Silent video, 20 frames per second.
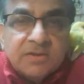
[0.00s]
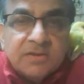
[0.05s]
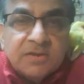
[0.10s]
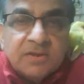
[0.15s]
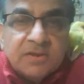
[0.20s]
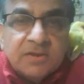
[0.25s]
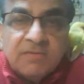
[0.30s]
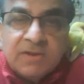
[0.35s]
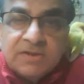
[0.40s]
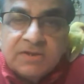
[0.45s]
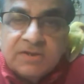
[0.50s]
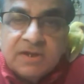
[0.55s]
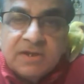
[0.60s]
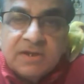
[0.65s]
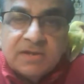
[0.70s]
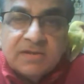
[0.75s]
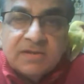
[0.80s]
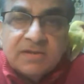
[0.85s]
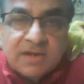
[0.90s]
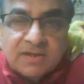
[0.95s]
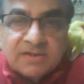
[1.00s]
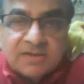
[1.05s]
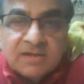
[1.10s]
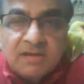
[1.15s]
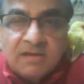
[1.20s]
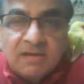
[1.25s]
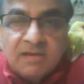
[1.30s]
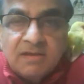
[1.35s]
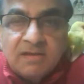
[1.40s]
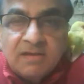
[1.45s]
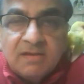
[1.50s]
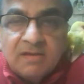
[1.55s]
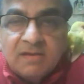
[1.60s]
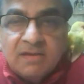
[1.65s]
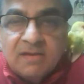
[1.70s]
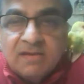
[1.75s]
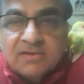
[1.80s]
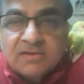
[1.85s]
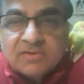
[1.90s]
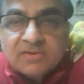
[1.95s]
Evangelic NASA
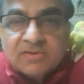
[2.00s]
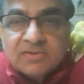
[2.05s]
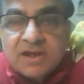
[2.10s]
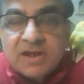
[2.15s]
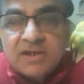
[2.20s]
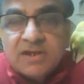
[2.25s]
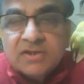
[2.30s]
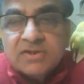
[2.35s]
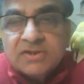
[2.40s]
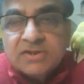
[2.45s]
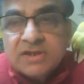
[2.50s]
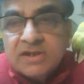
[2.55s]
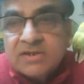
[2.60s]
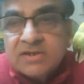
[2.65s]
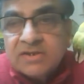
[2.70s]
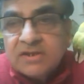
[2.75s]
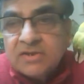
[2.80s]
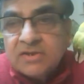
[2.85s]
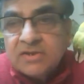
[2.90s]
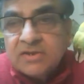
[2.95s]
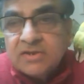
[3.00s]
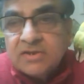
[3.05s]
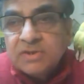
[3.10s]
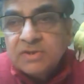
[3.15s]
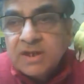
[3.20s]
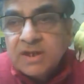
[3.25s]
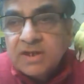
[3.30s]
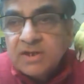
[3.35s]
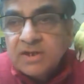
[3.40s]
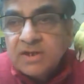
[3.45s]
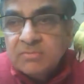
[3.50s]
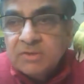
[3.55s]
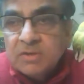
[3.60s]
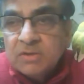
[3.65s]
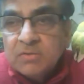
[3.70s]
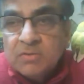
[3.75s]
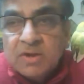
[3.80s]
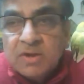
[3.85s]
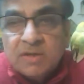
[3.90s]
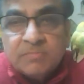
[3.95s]
scaring citizens with end of the
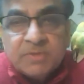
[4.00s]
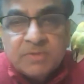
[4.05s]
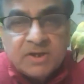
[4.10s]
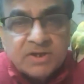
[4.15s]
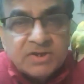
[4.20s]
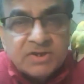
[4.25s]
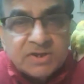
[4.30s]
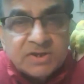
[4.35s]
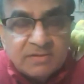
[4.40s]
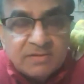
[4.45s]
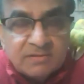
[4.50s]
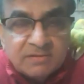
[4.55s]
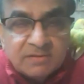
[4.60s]
world prediction.